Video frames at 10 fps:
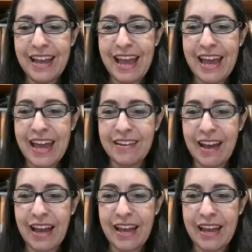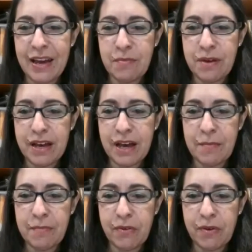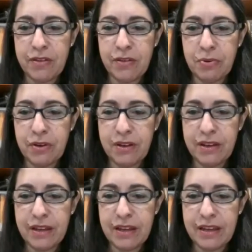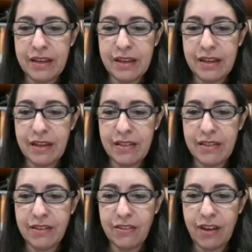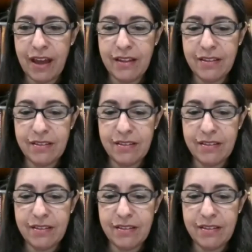and I am going to put in the chat